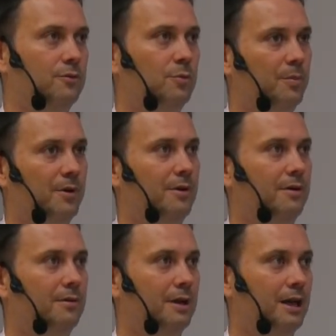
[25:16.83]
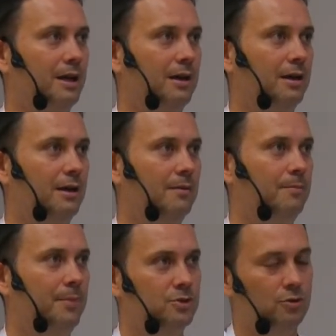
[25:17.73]
to prepare
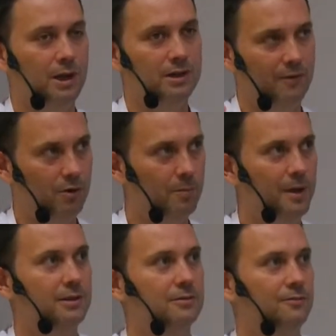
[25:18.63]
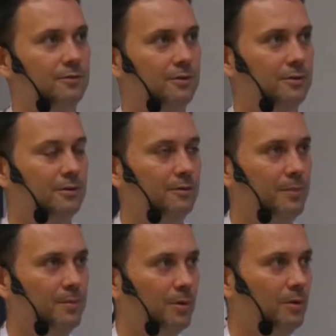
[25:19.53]
personal development for
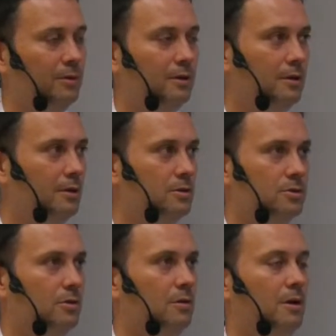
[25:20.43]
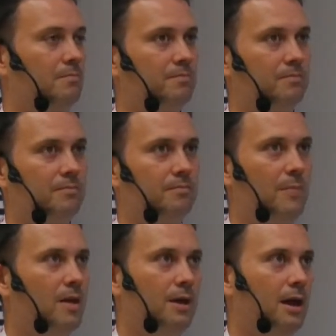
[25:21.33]
people. So
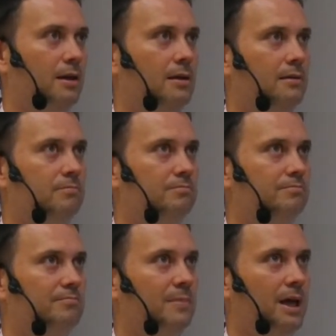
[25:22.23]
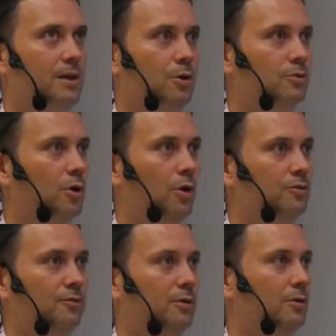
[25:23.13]
maybe I don't
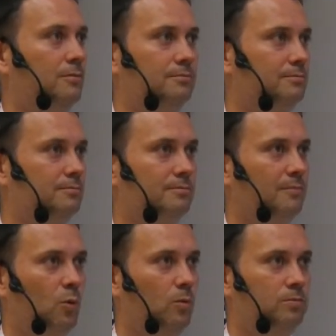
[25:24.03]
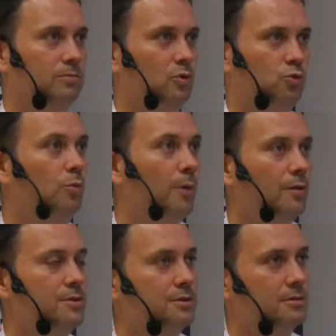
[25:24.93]
code for 2
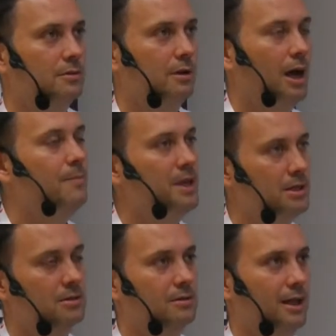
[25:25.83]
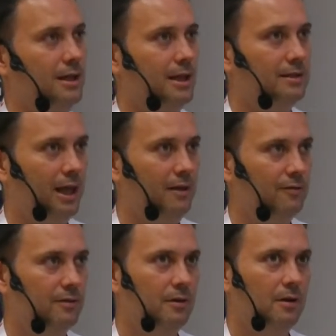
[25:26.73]
months. I miss that
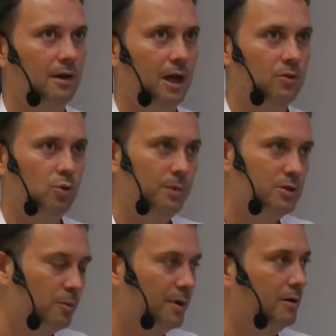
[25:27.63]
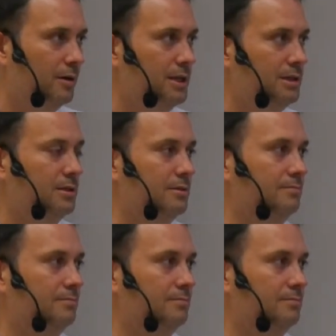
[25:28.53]
life. And to be super honest,